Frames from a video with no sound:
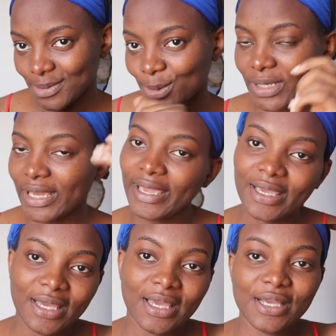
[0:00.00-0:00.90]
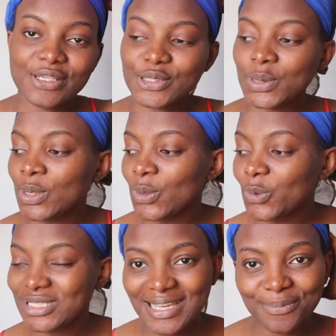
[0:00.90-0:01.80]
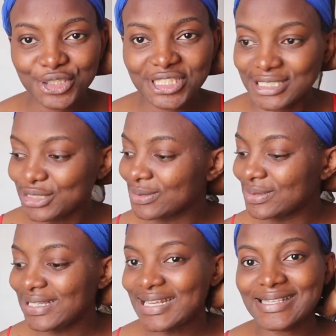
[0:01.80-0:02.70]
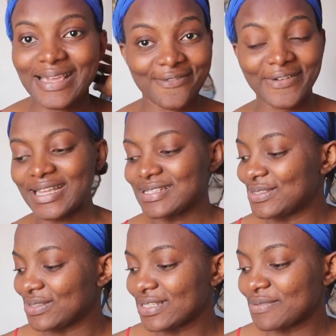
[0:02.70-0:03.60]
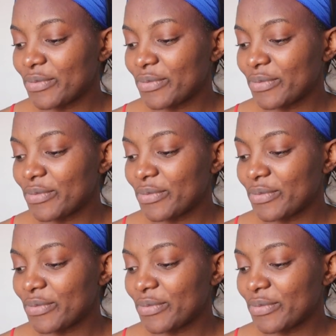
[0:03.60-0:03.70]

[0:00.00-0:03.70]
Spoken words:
Okay, so without much ado, let's get right into this